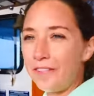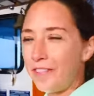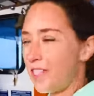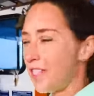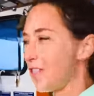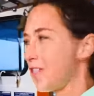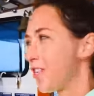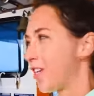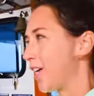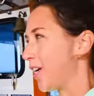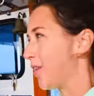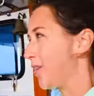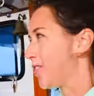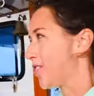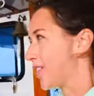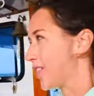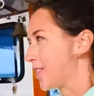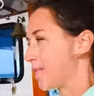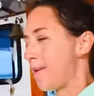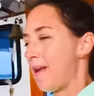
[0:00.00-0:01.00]
Fish for a Cure,
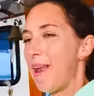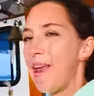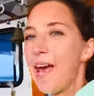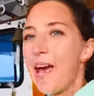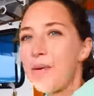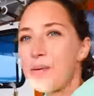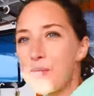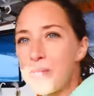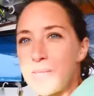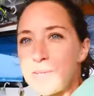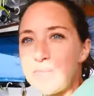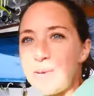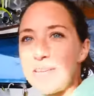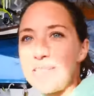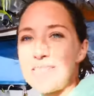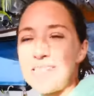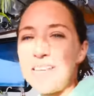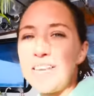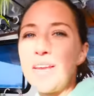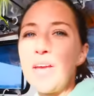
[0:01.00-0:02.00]
which has been absolutely
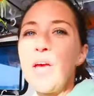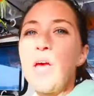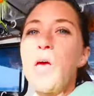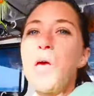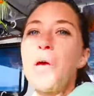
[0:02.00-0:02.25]
amazing.